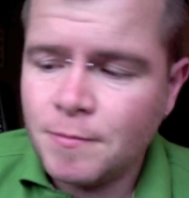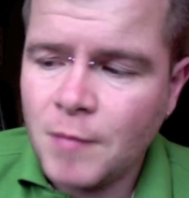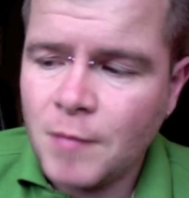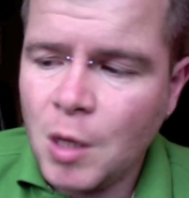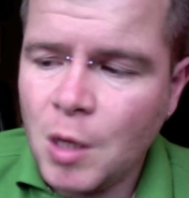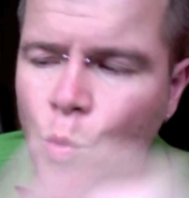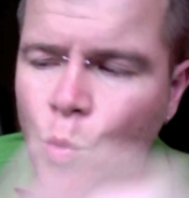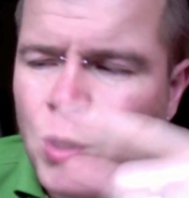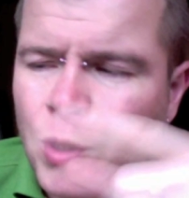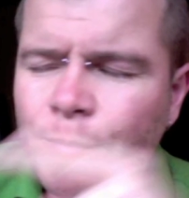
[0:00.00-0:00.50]

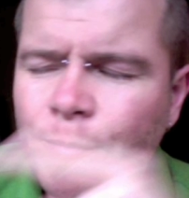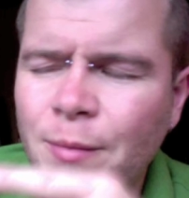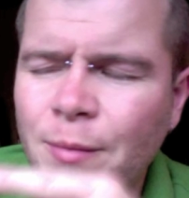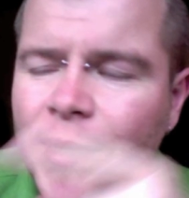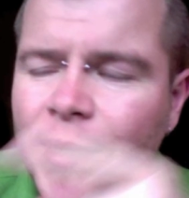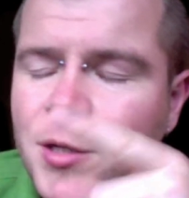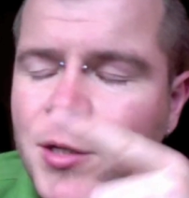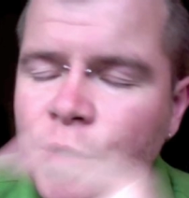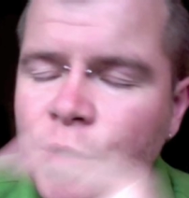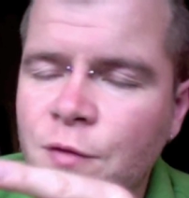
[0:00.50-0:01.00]
Wouldn't
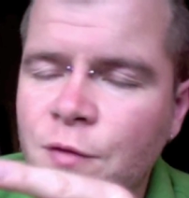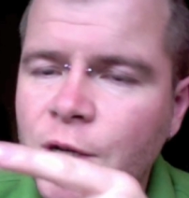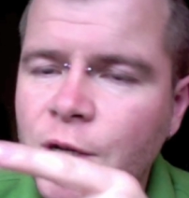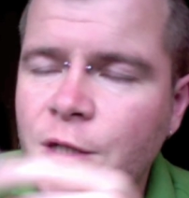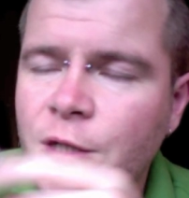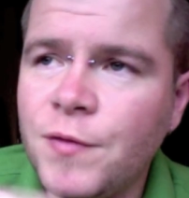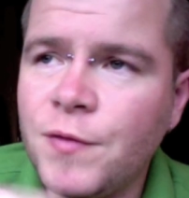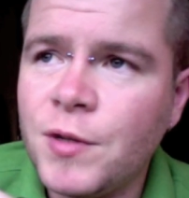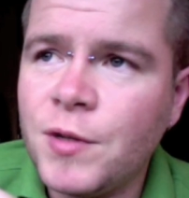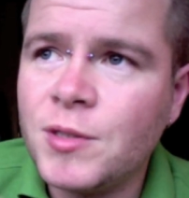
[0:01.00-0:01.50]
mind the
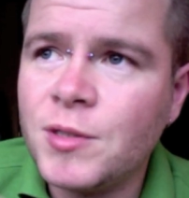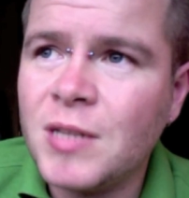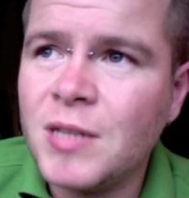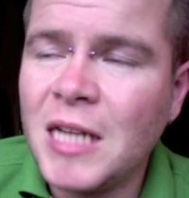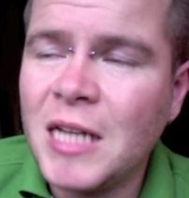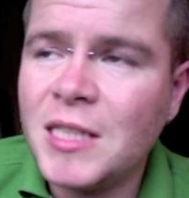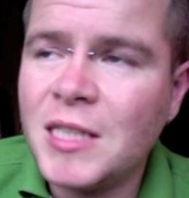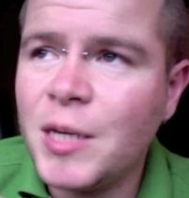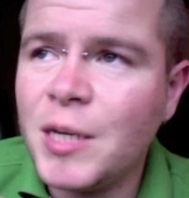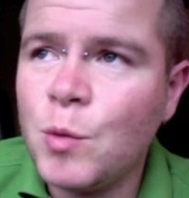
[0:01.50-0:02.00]
Universe version.
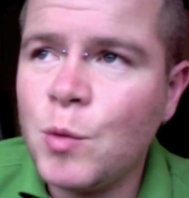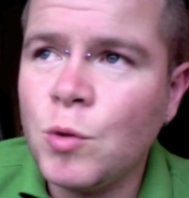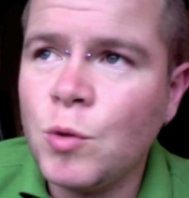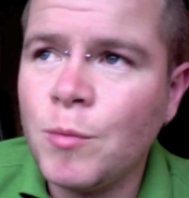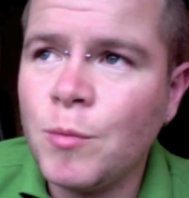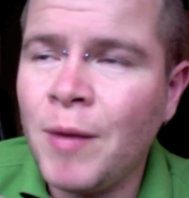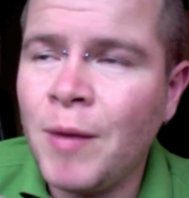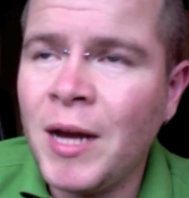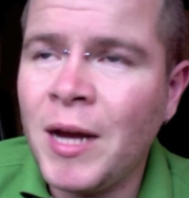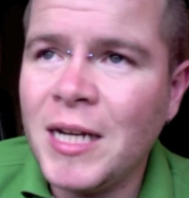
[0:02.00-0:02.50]
I say
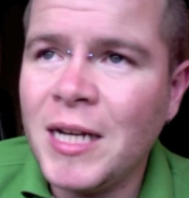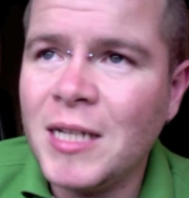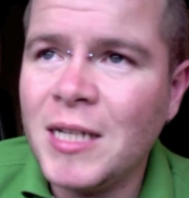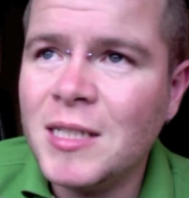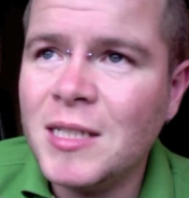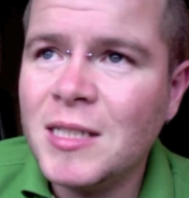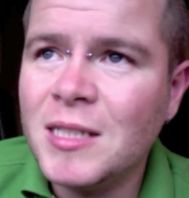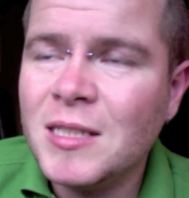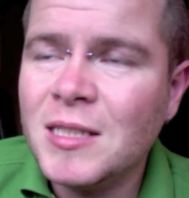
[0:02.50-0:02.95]
wouldn't mind.